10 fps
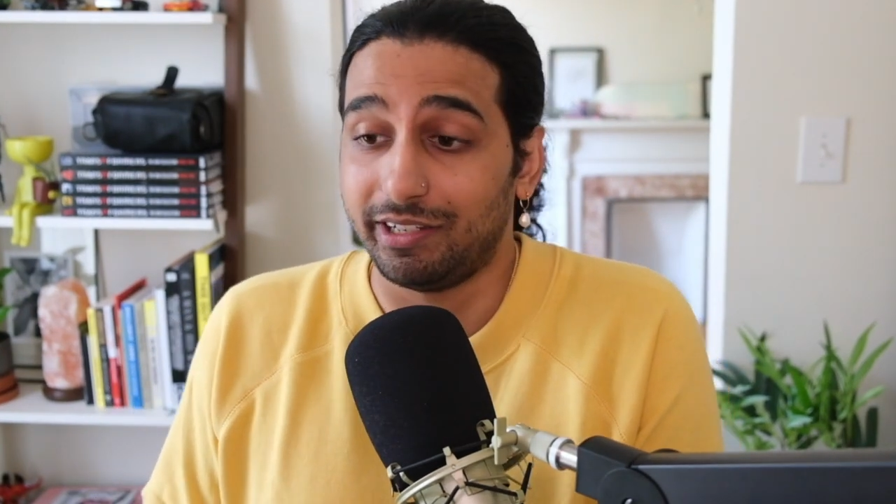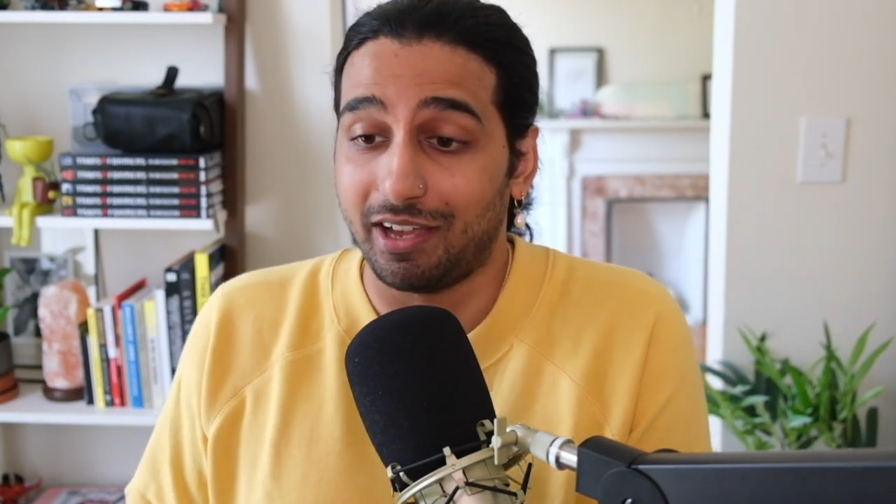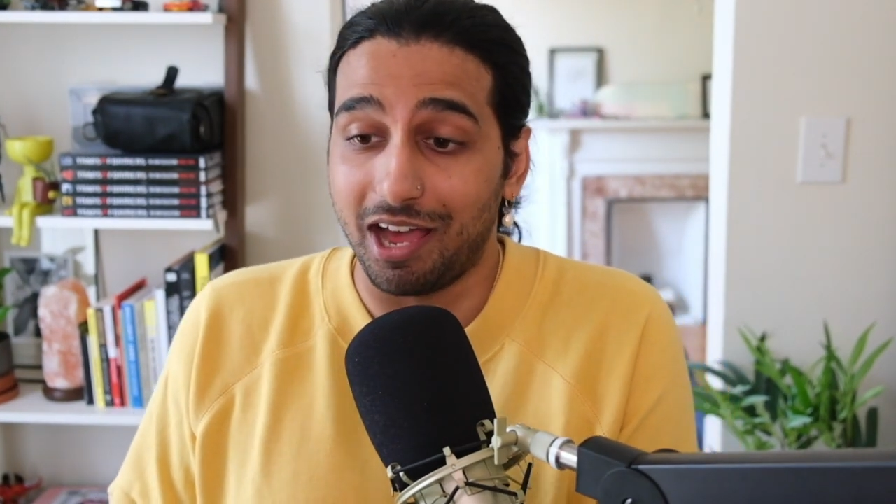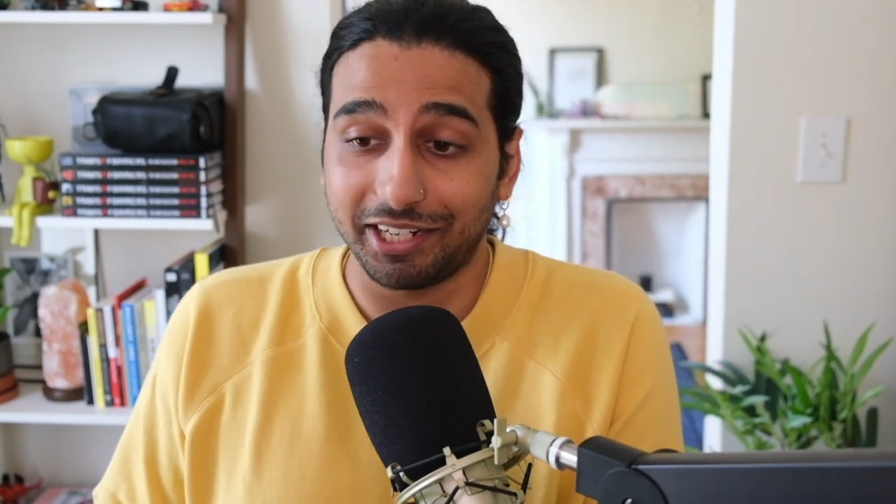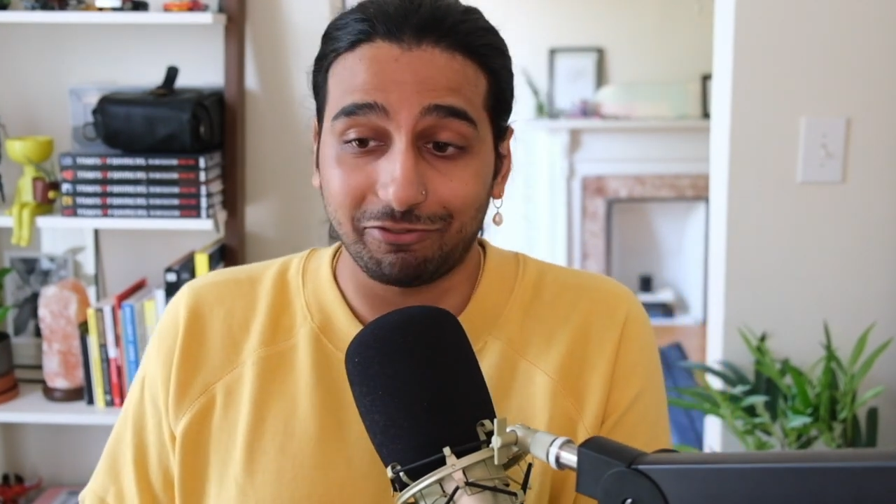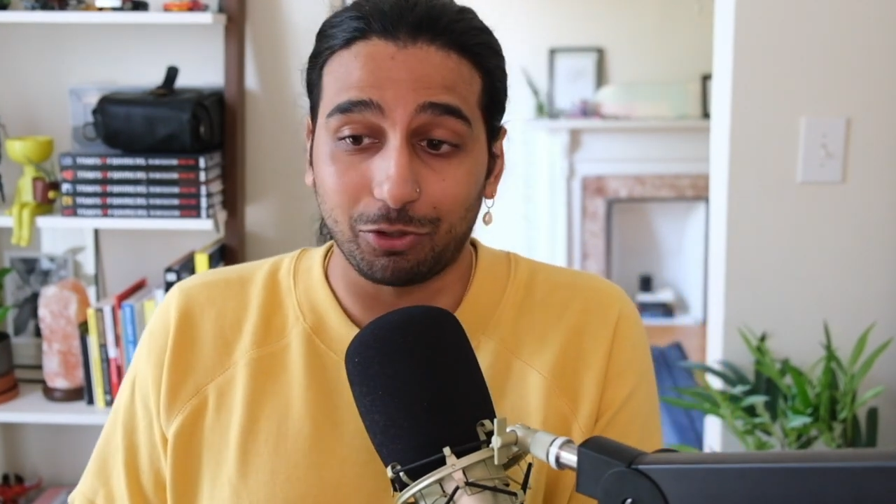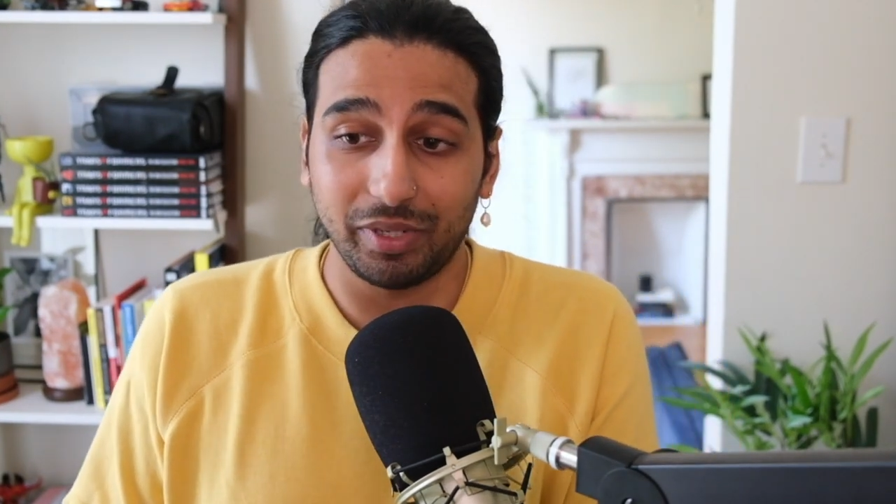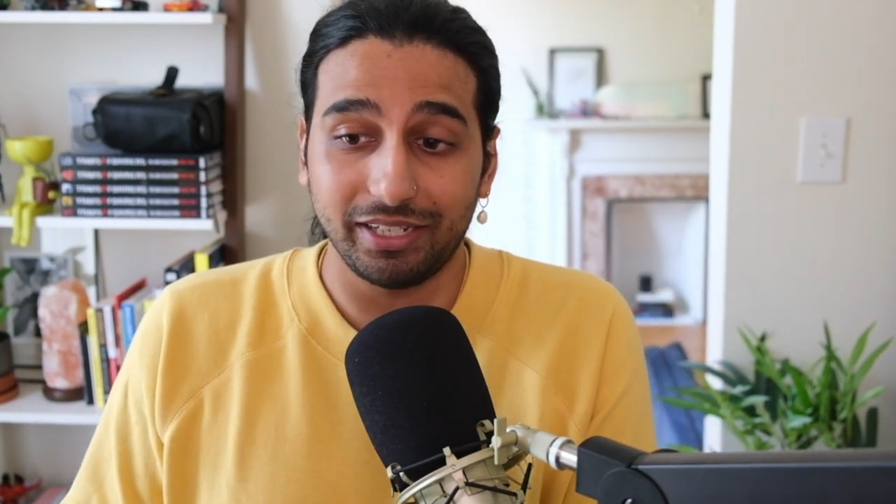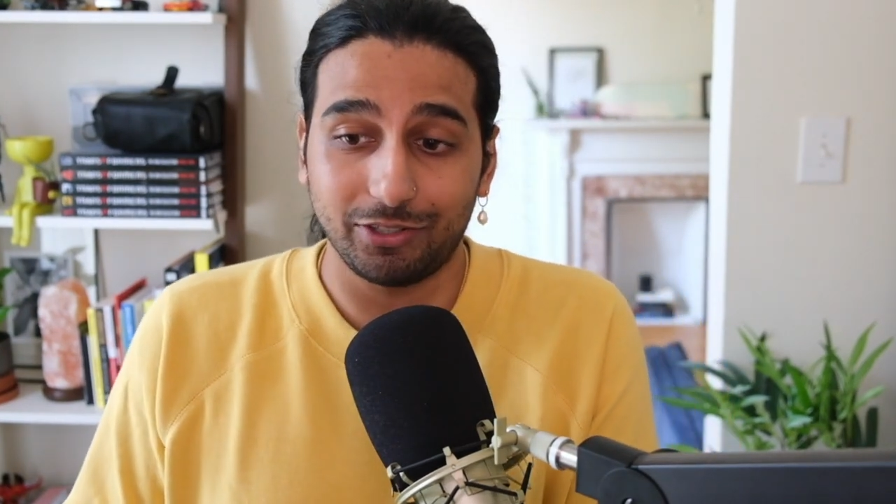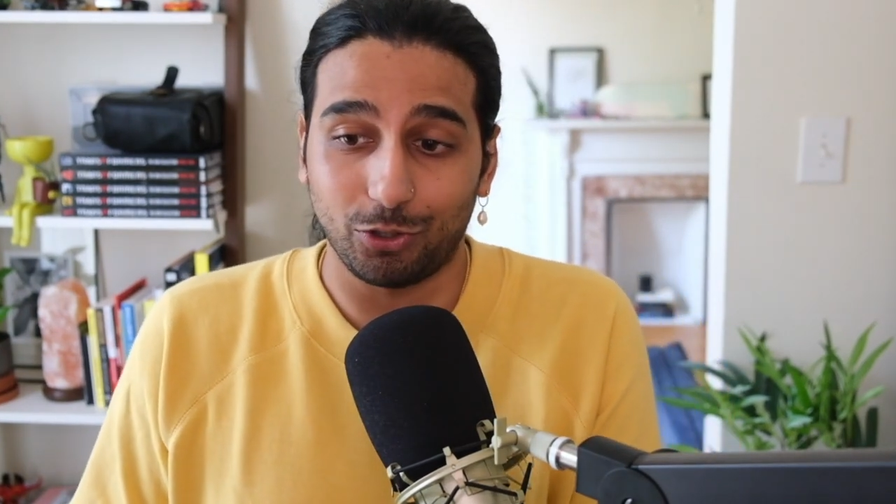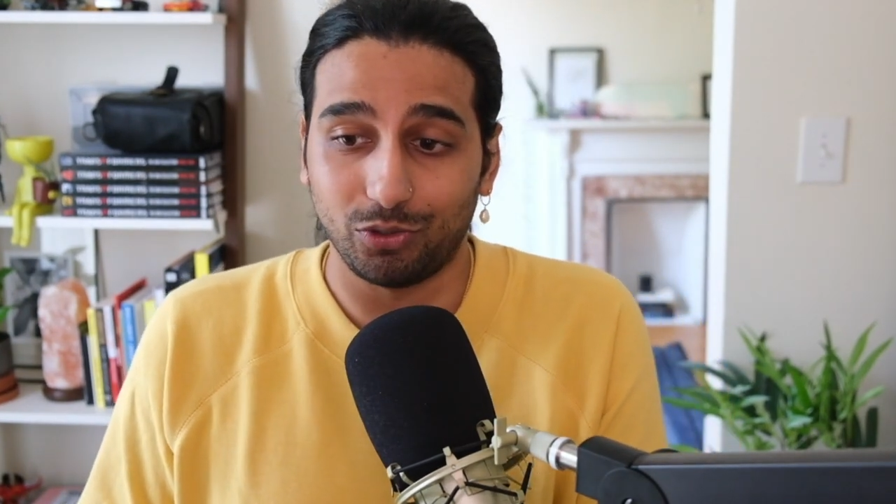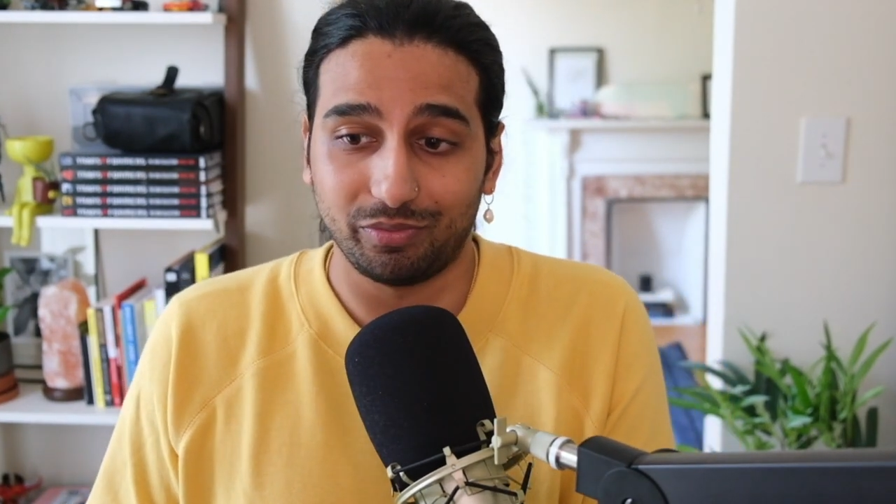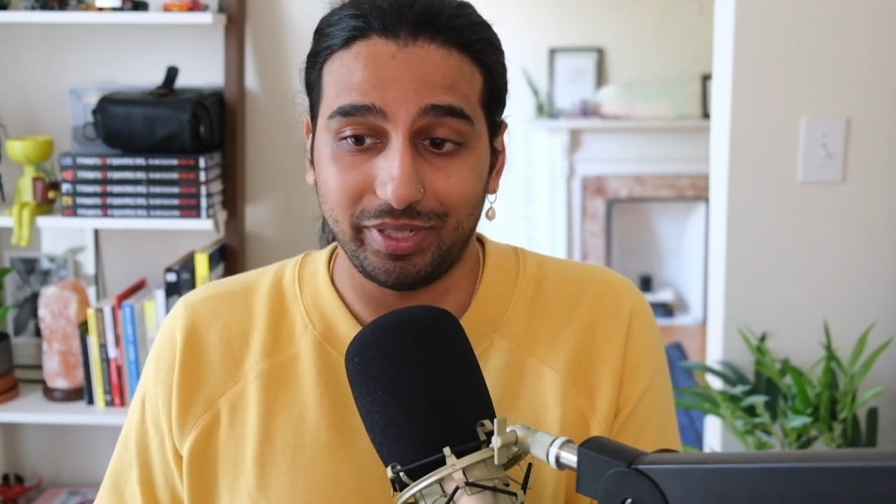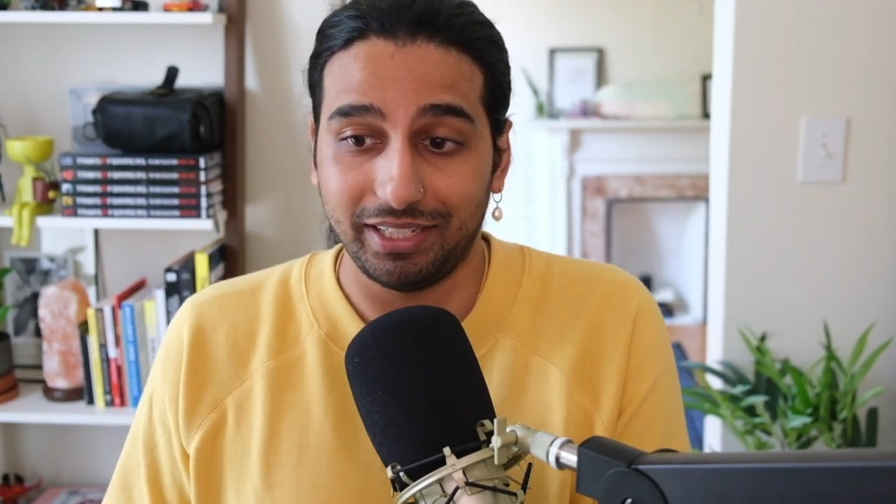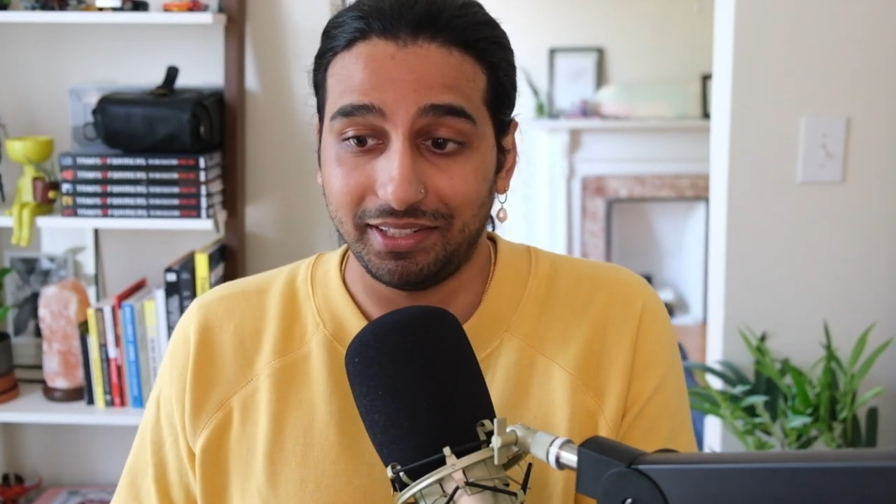got it for me and told
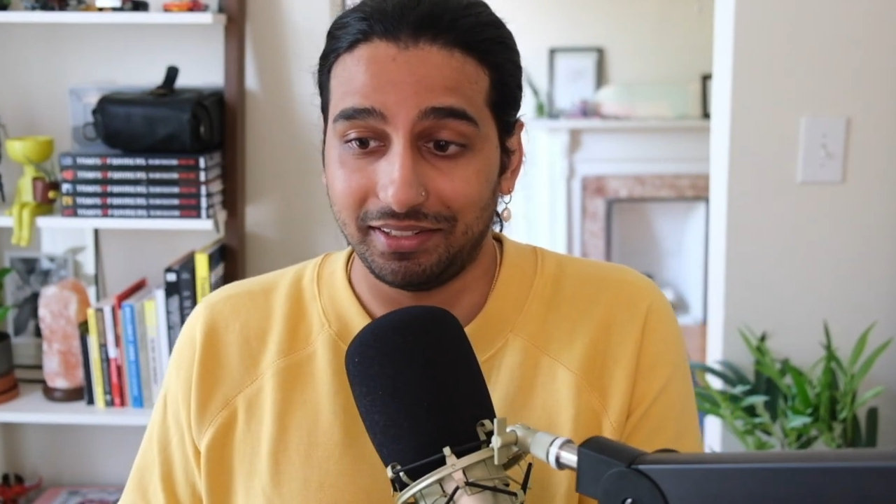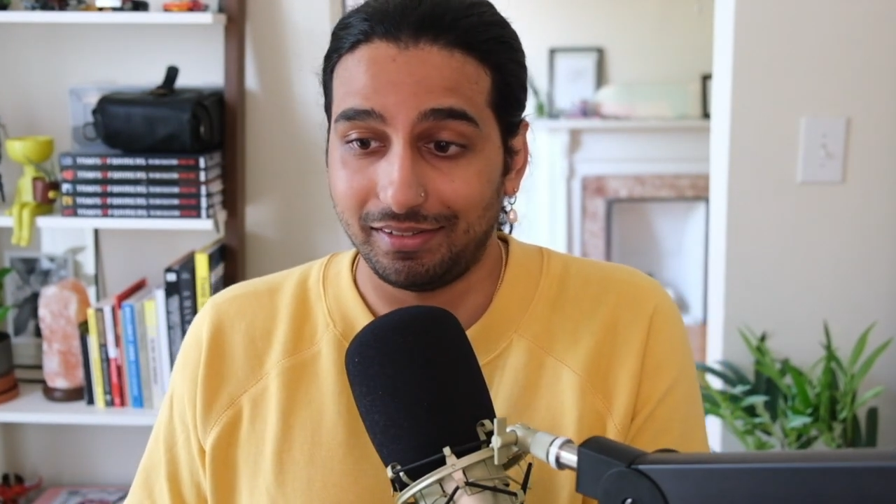me